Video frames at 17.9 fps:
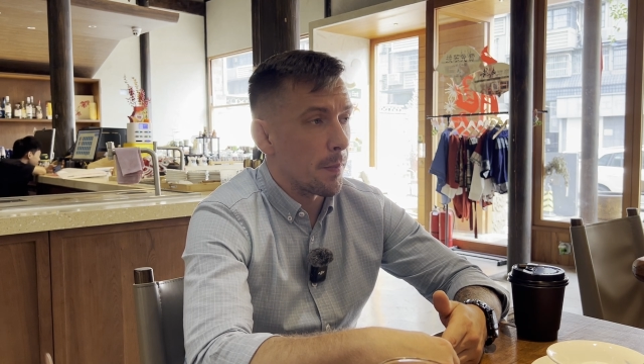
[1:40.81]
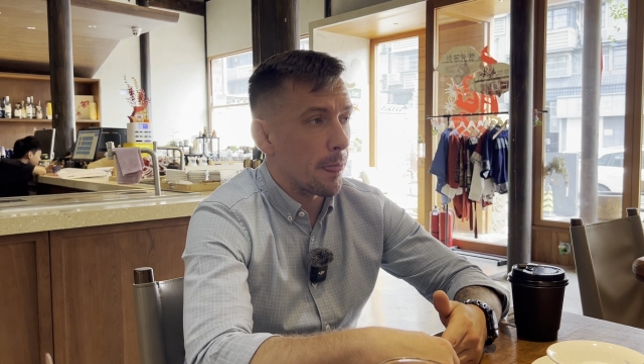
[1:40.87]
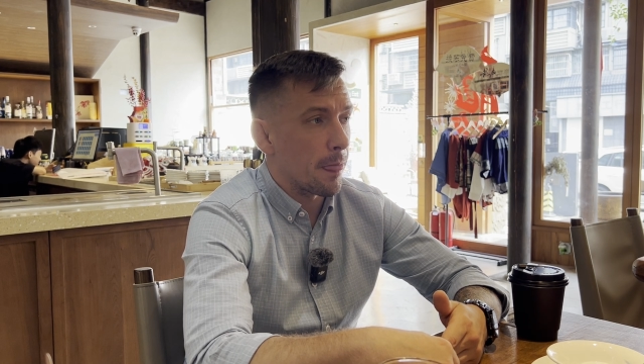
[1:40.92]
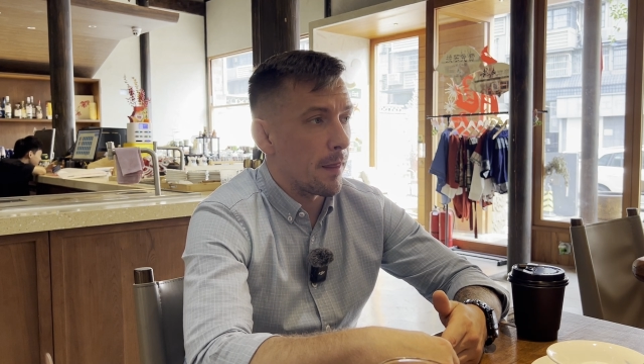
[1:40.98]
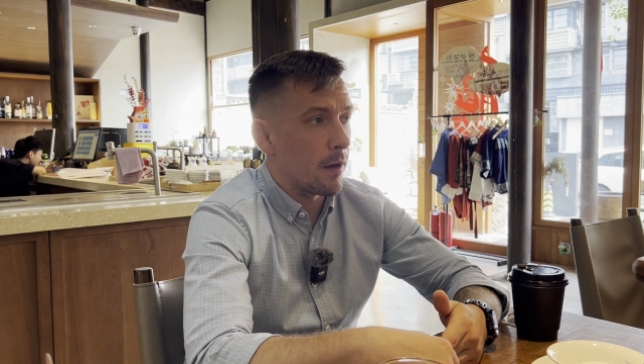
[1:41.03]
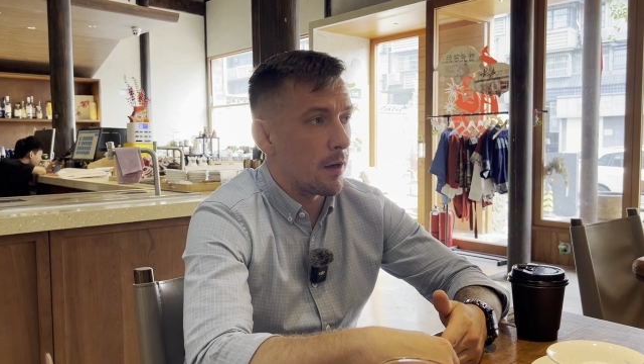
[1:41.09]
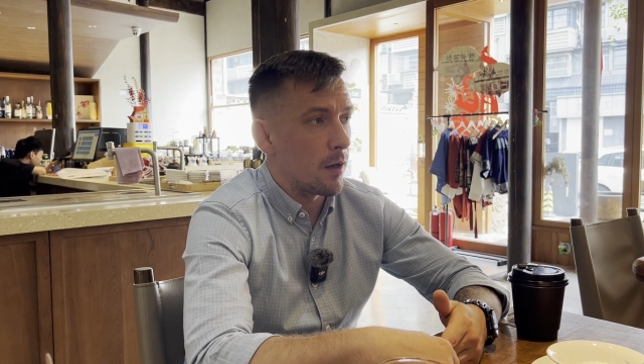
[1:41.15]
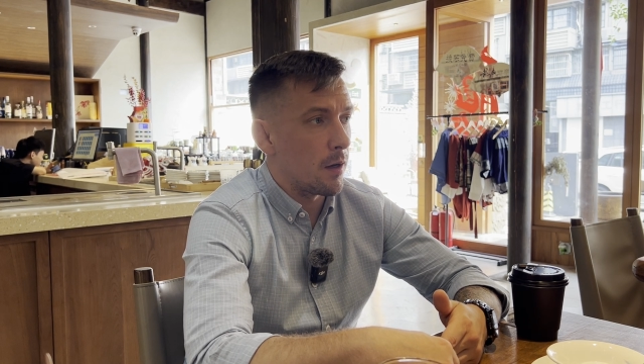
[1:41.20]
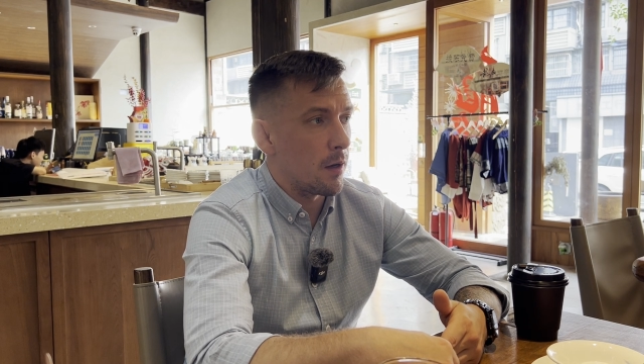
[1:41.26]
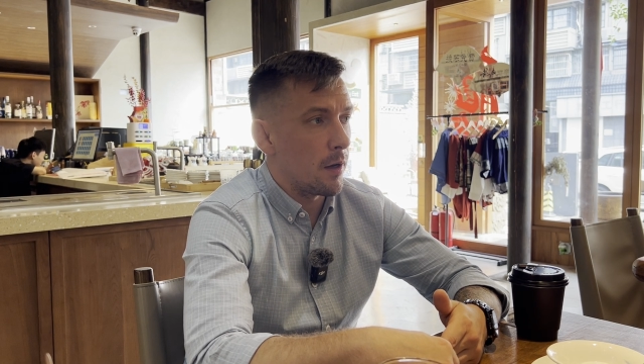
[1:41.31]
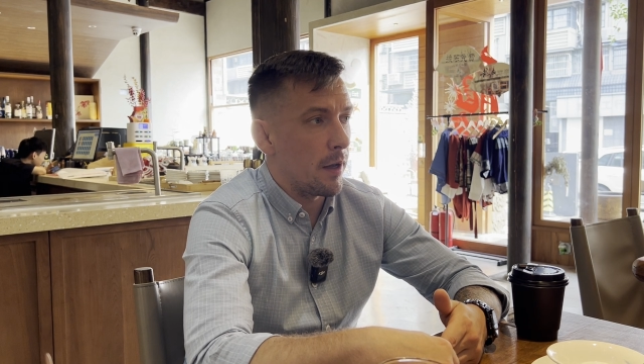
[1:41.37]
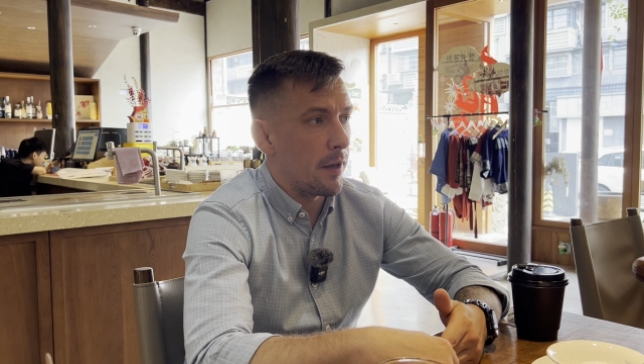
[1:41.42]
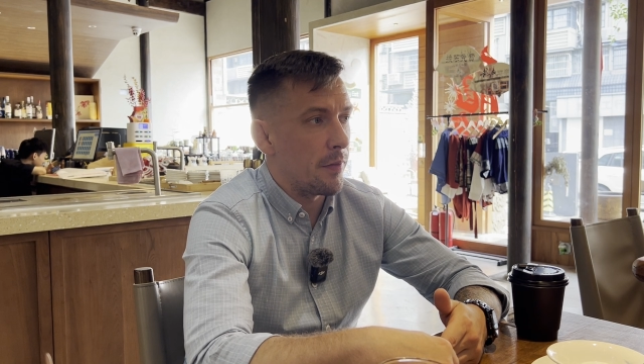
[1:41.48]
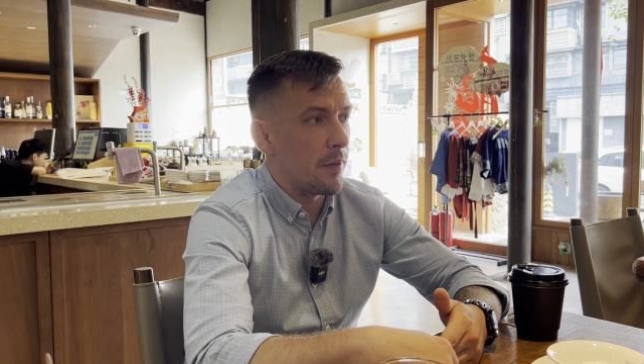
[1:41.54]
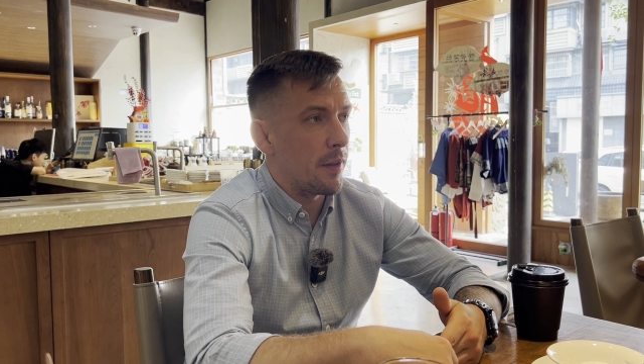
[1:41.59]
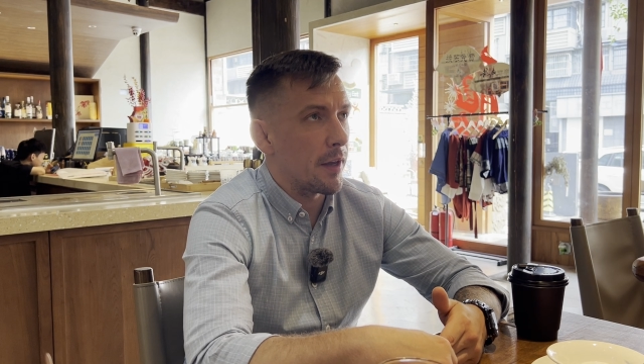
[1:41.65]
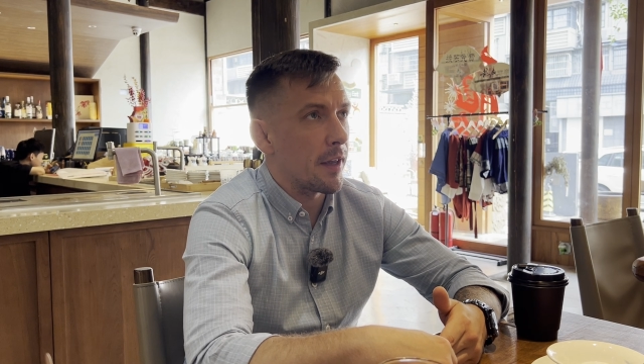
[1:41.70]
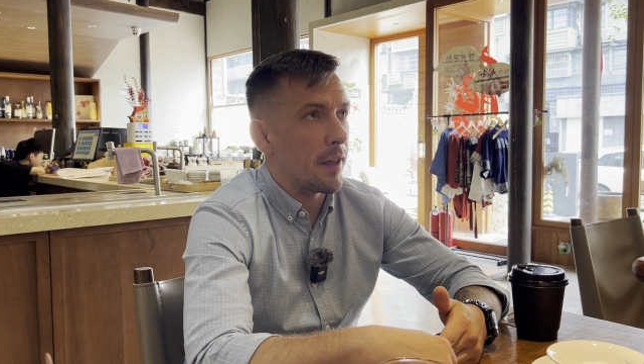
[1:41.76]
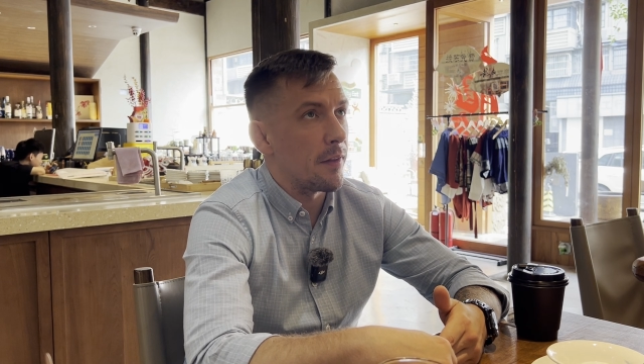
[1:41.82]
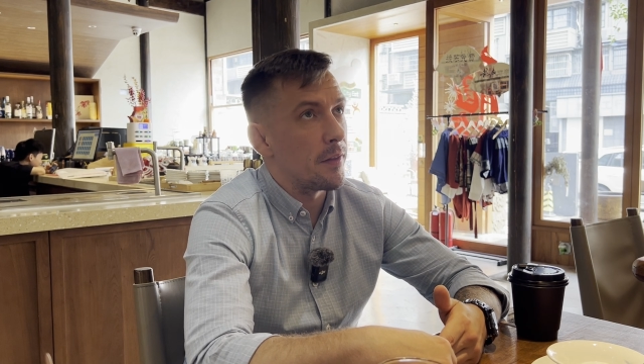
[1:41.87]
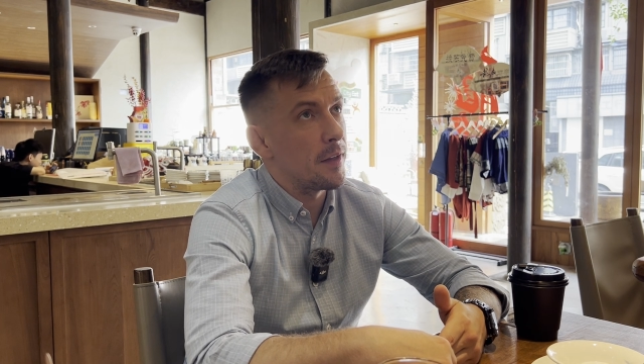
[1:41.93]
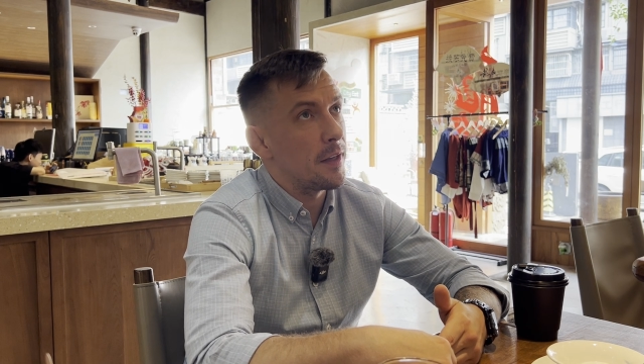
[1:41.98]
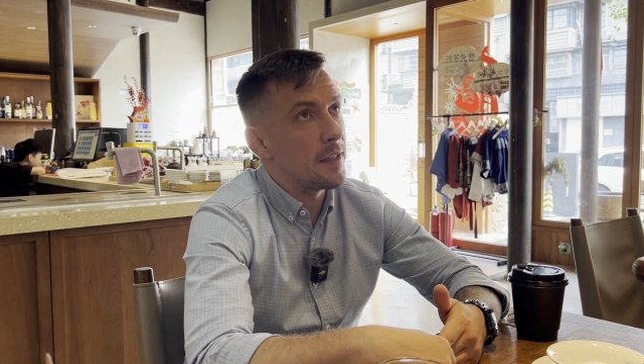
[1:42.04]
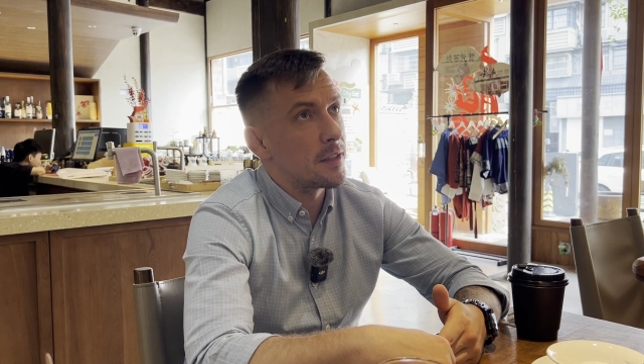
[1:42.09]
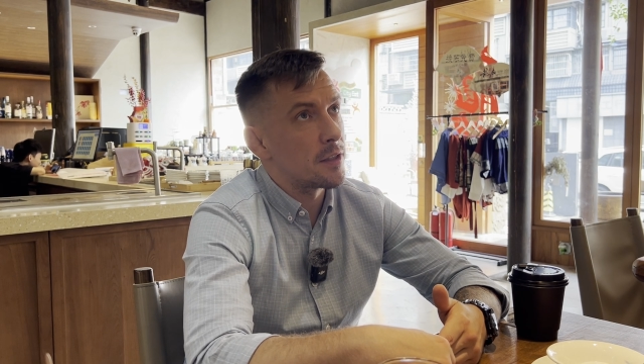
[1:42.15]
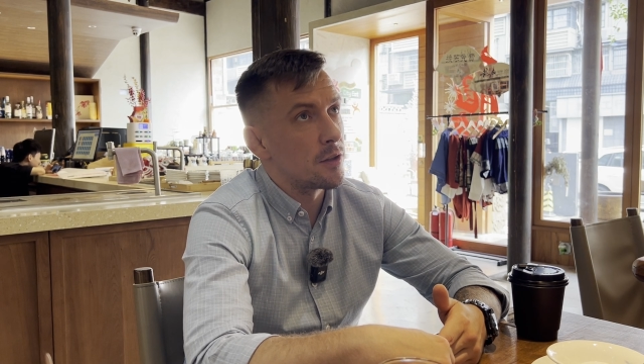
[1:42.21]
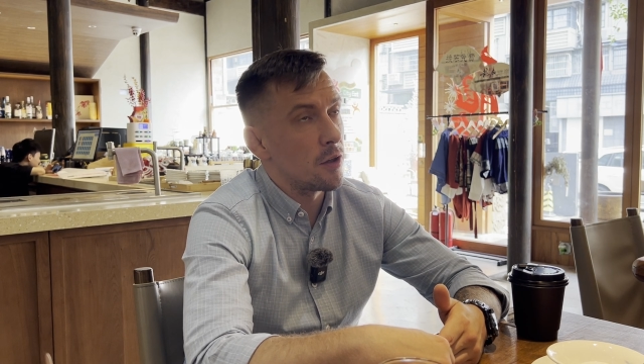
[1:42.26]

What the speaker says: And again, it's